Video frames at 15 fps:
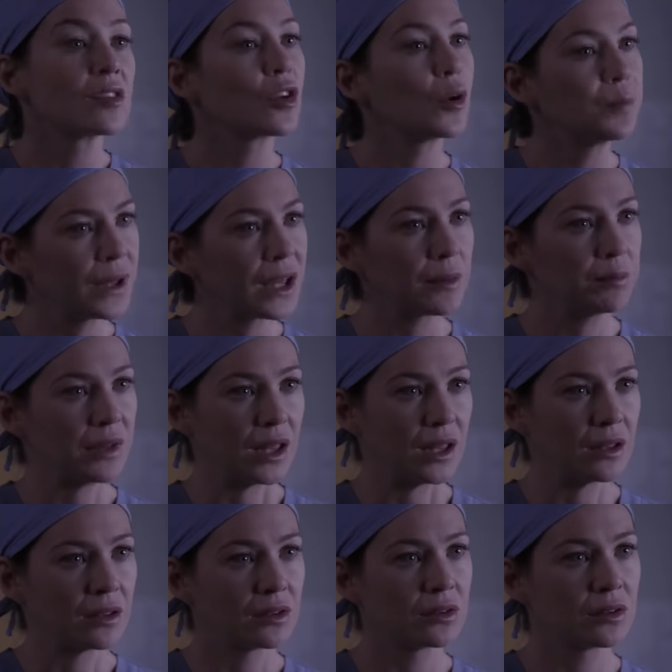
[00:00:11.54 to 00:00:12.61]
So pick
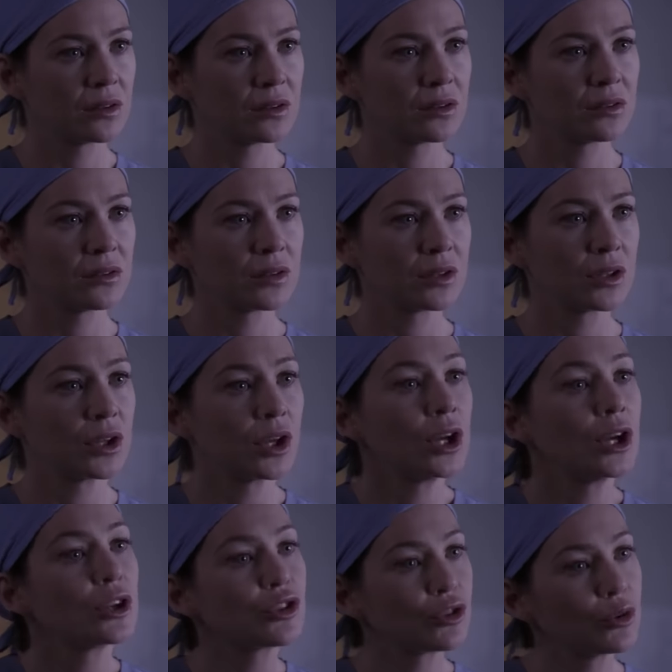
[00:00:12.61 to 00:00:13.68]
me.
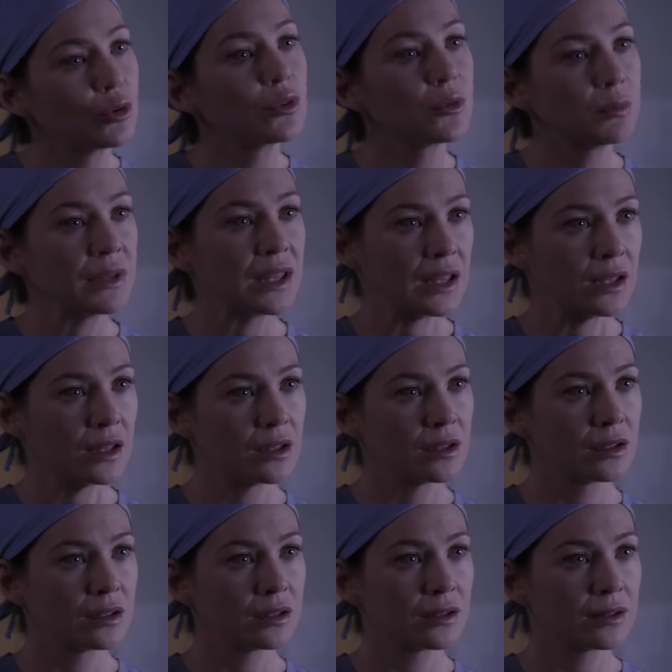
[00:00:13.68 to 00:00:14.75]
Choose me.
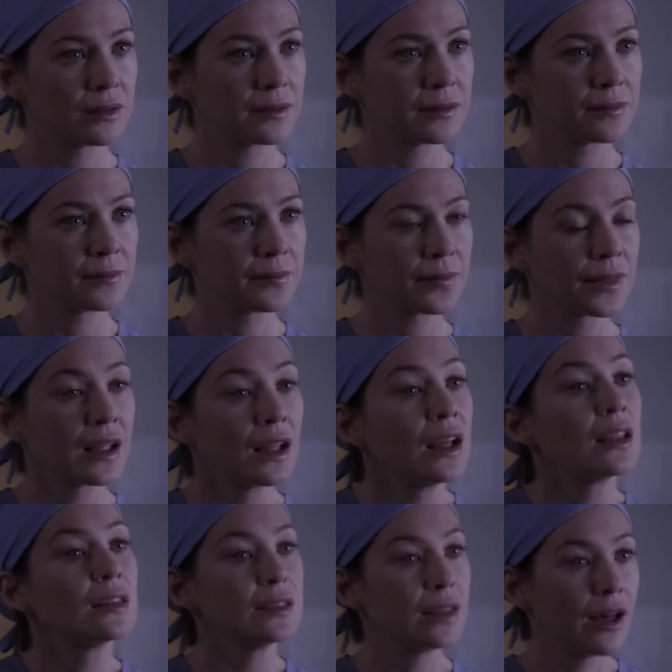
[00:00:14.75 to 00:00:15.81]

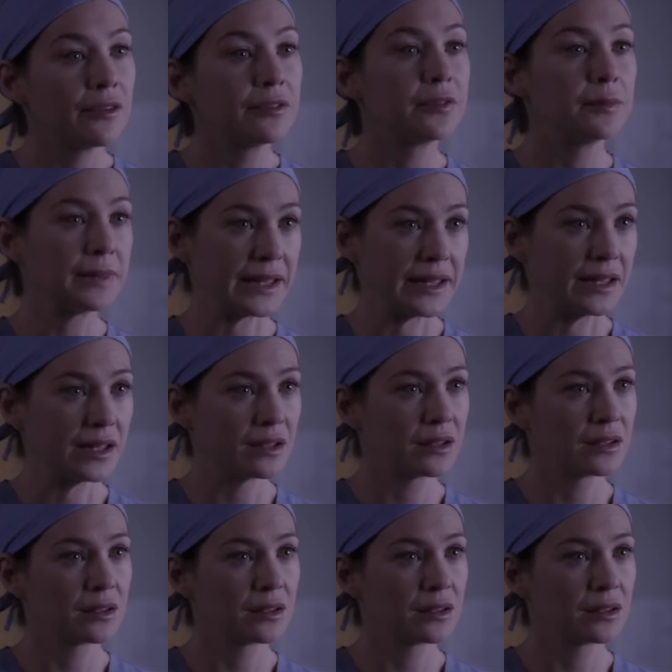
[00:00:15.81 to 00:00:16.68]
Love me.